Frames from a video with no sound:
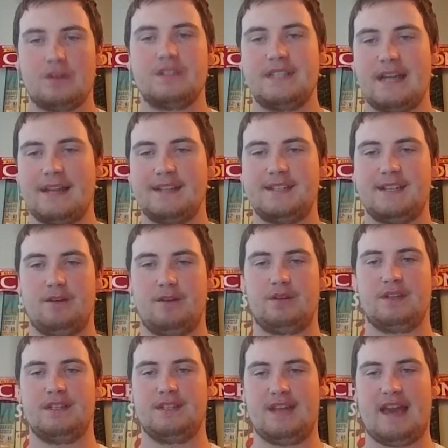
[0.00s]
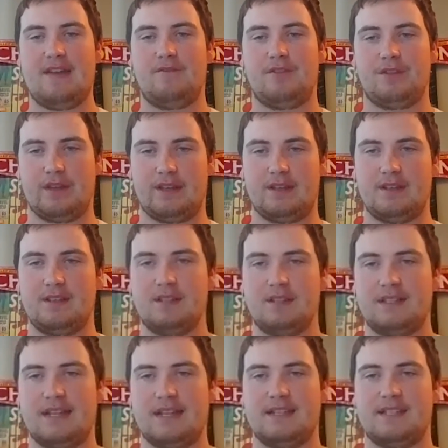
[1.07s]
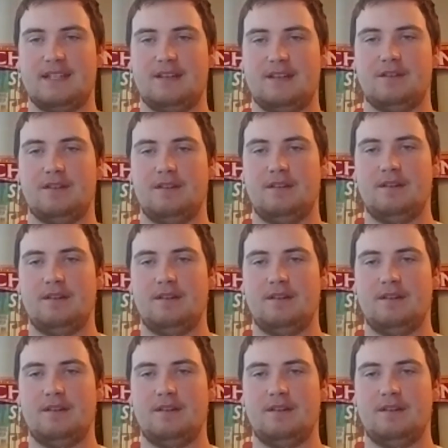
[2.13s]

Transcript: stands out, because everything stands out.